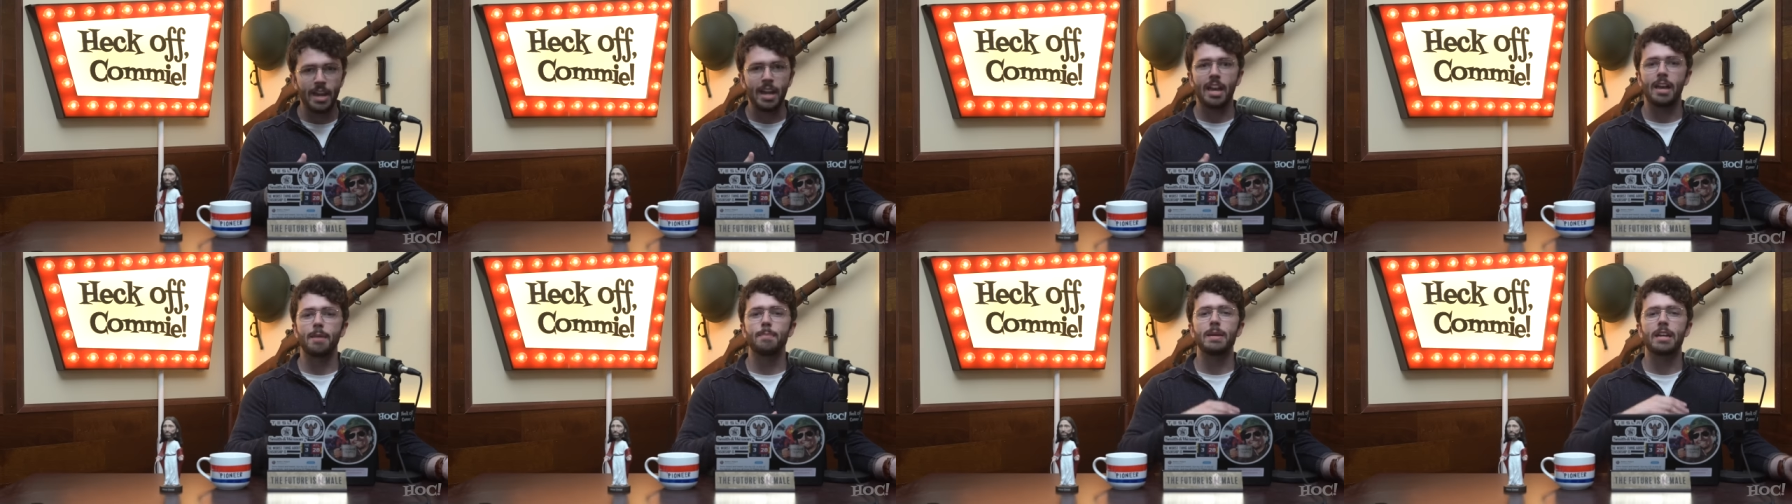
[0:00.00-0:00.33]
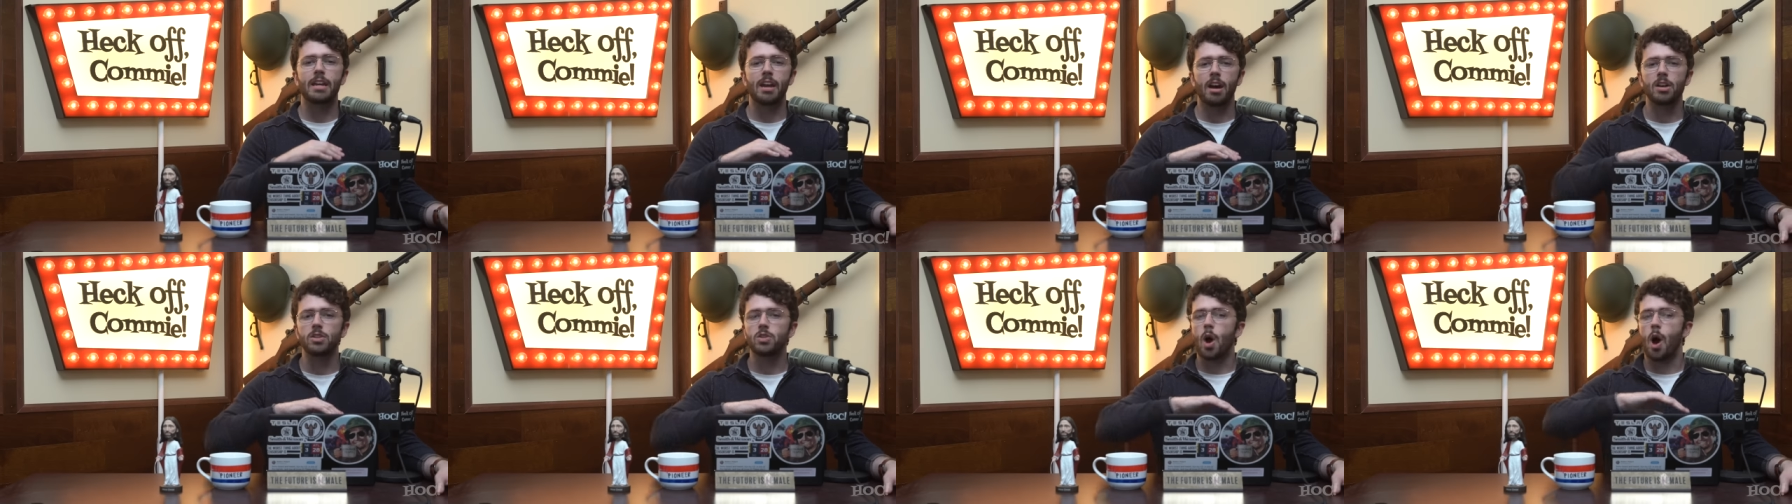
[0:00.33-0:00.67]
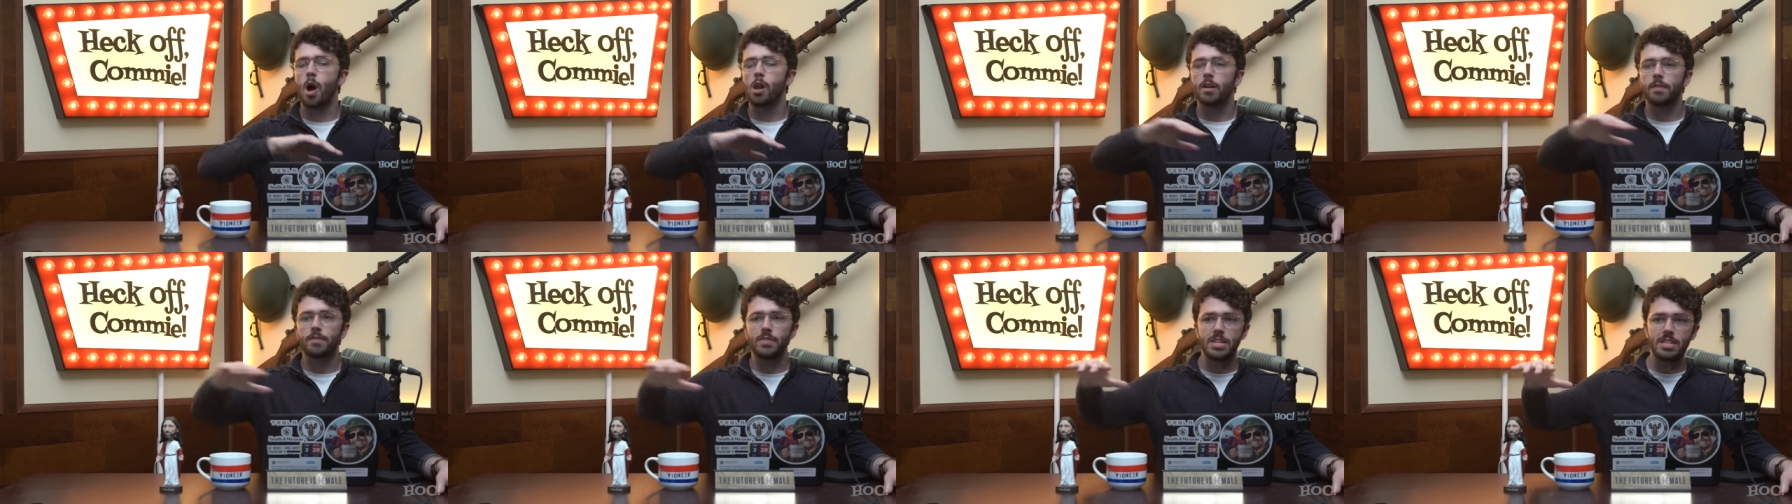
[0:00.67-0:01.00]
And because
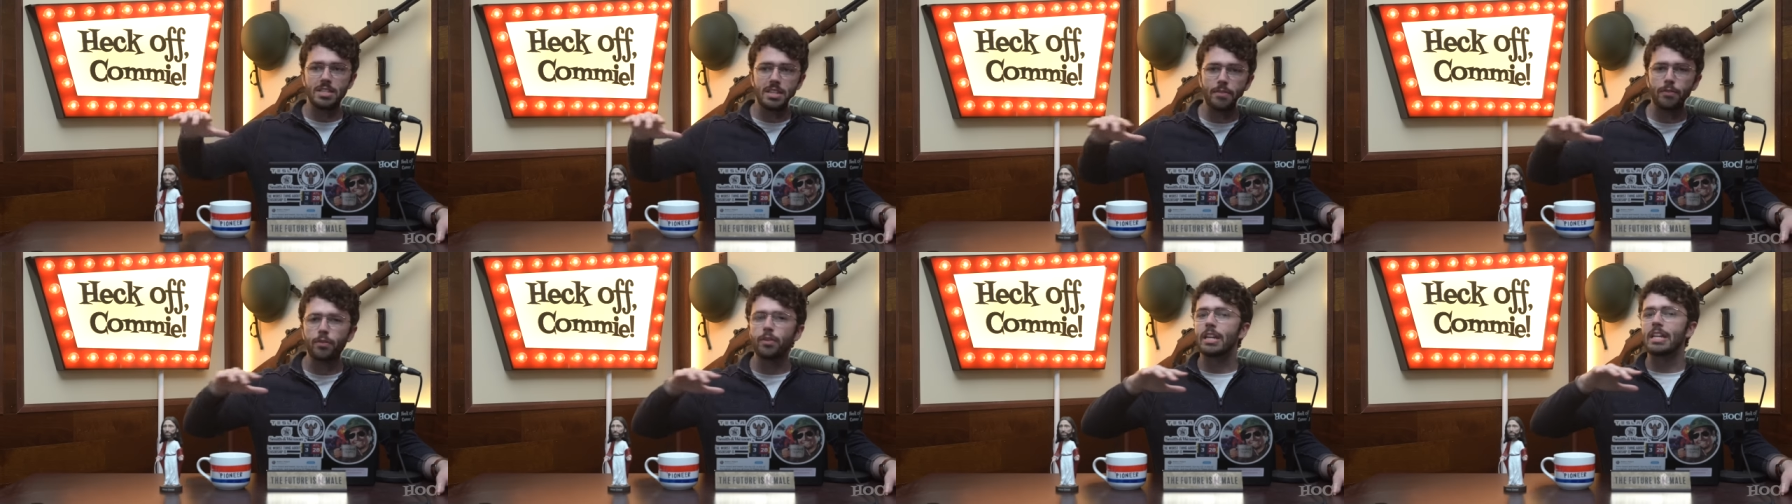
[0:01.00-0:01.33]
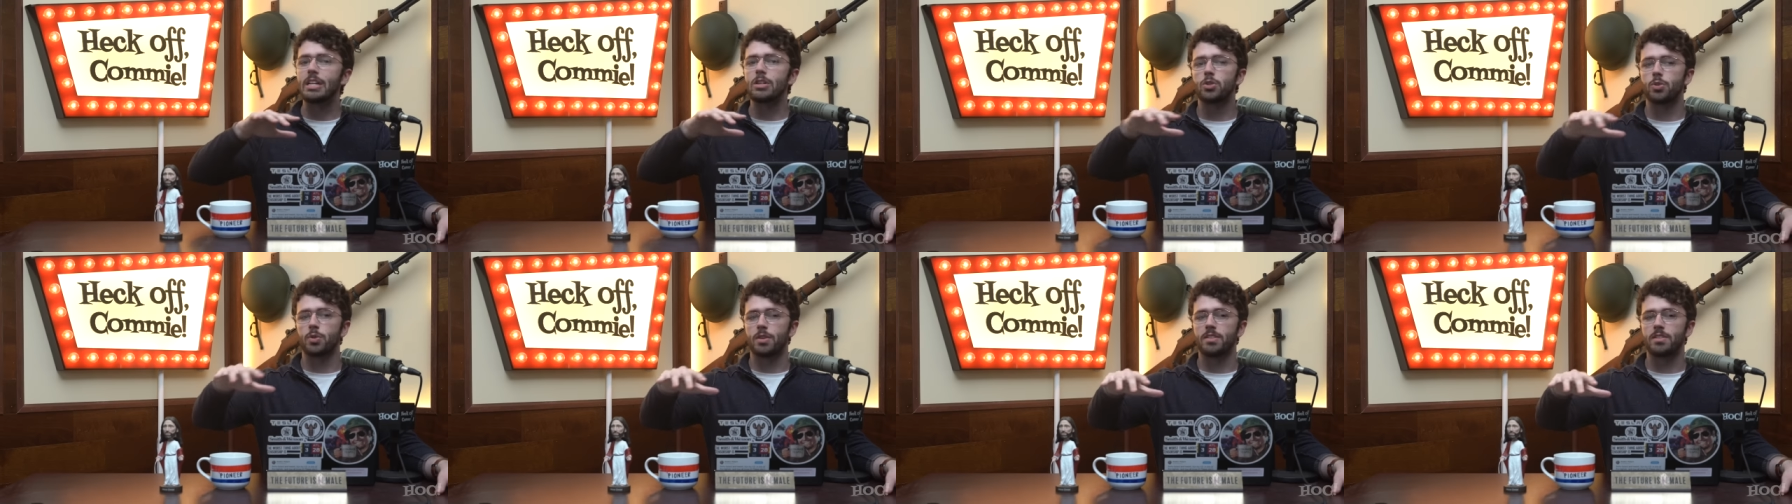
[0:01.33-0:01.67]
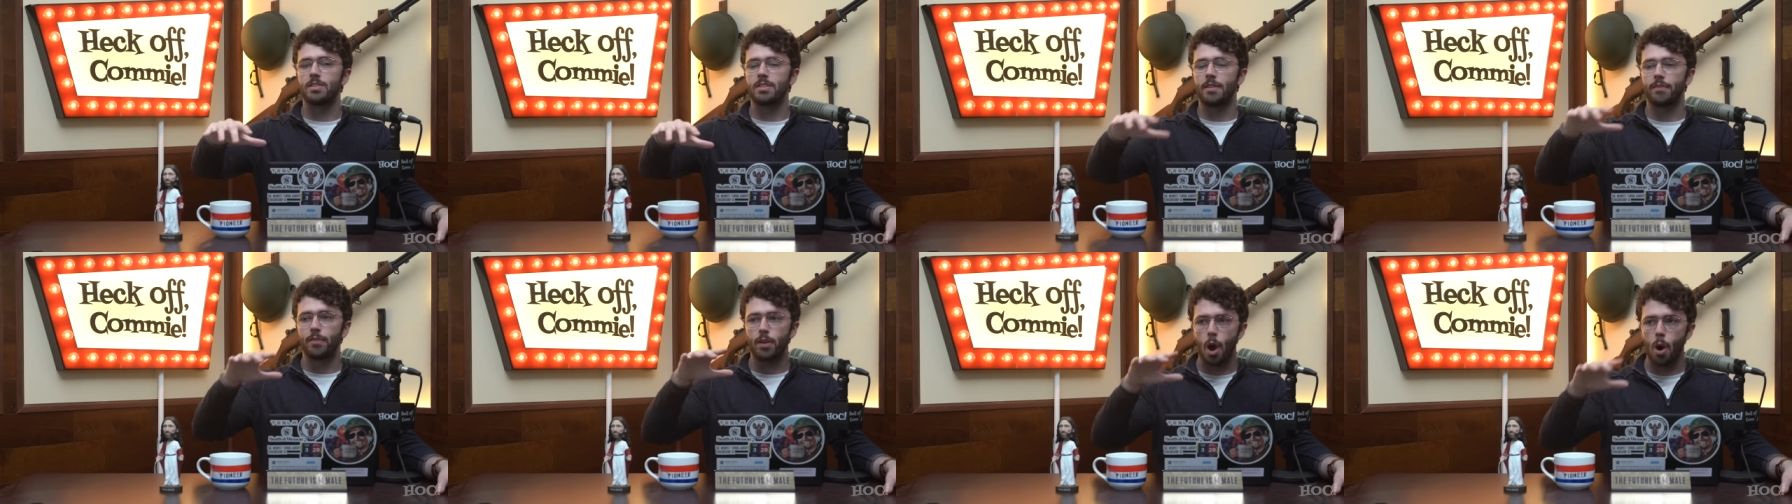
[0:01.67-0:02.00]
all of these different
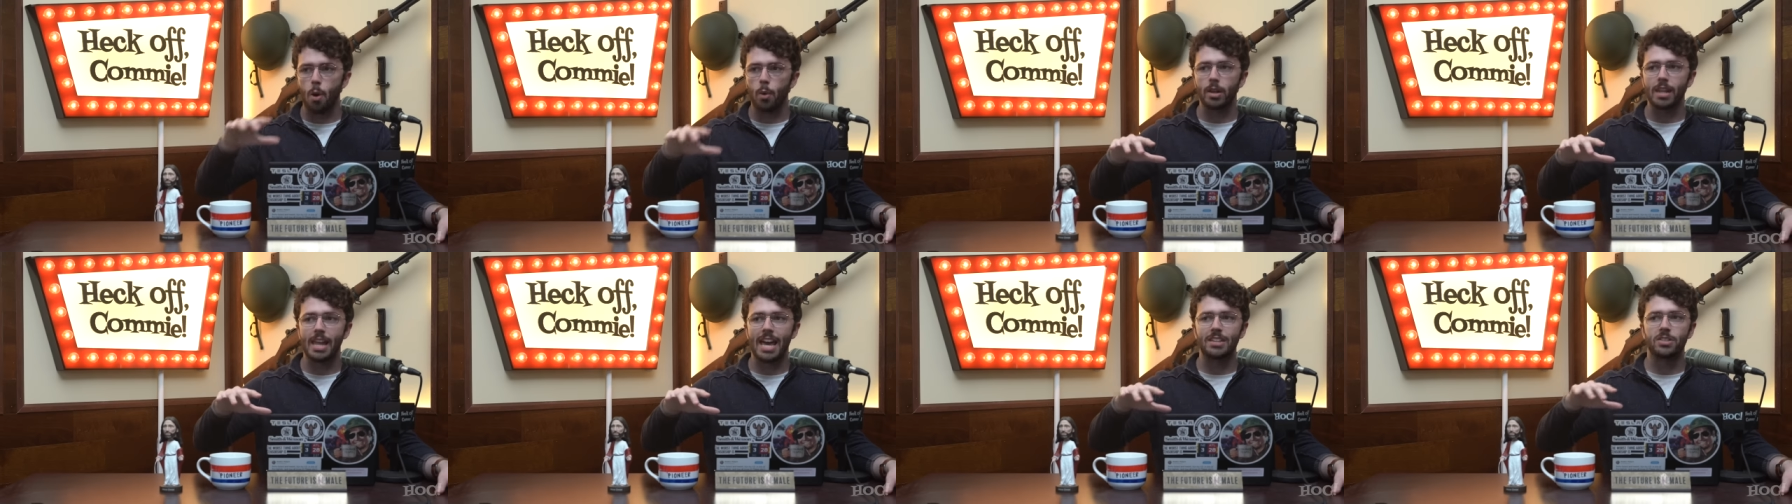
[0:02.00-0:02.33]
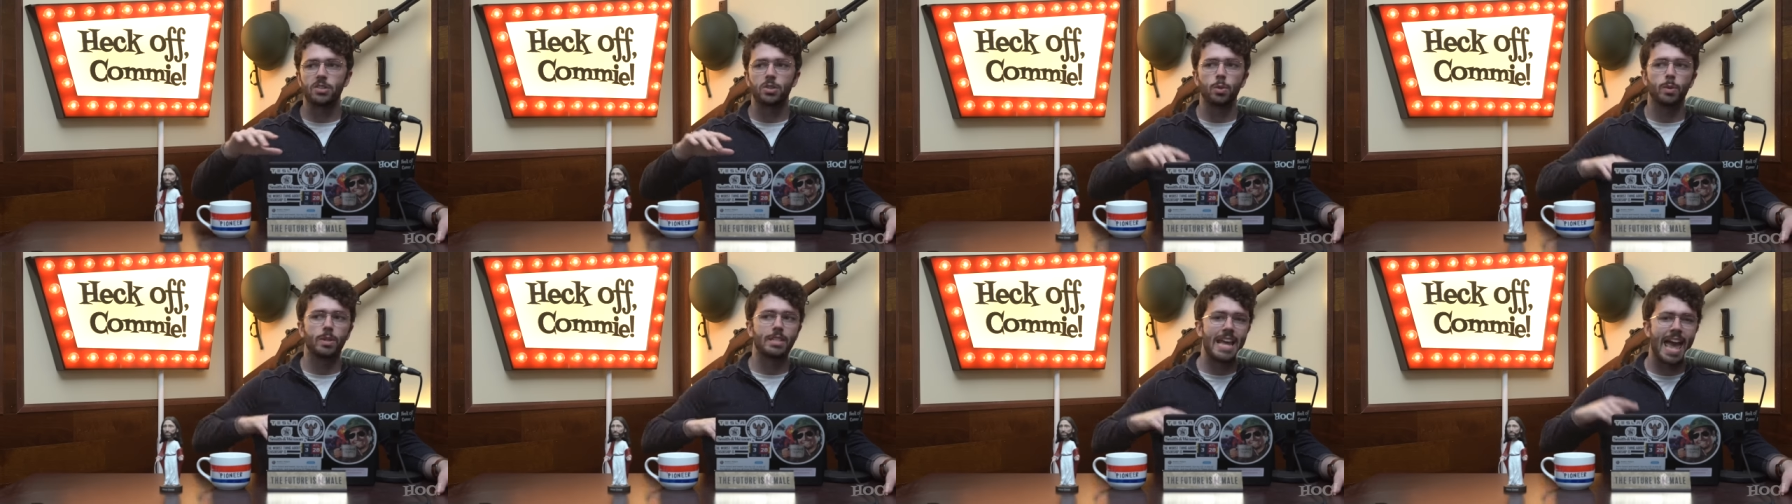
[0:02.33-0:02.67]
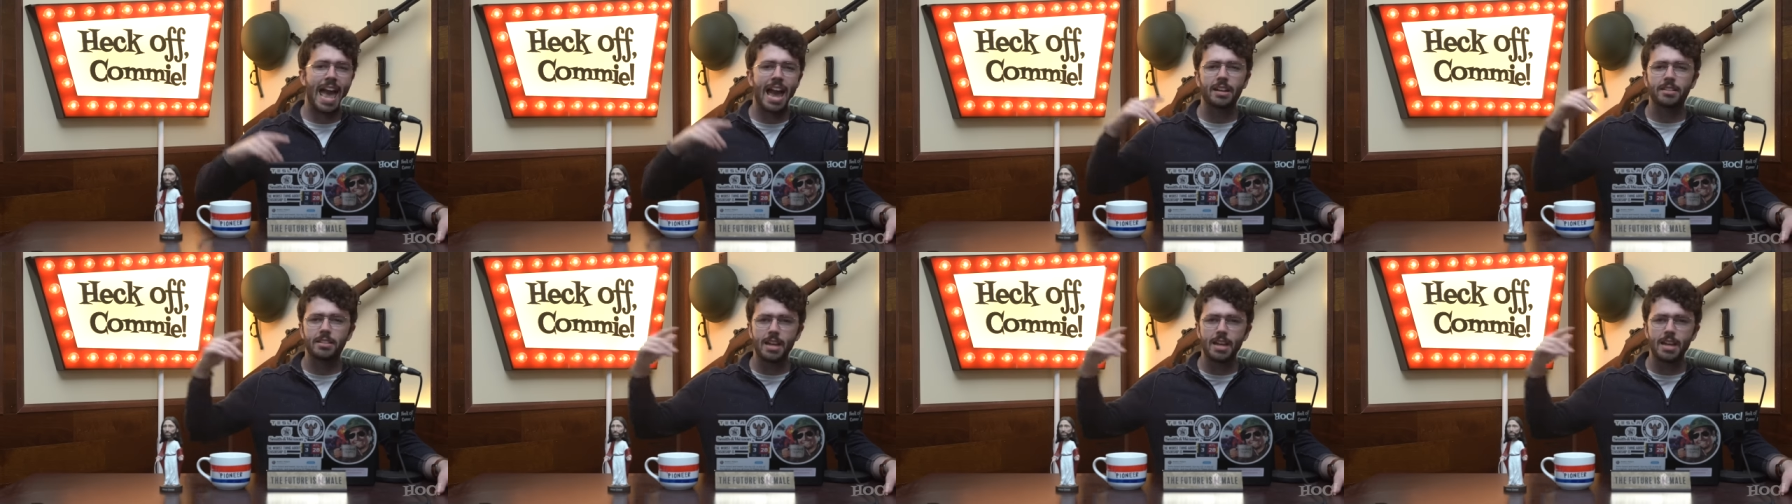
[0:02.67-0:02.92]
interests have coalesced to attack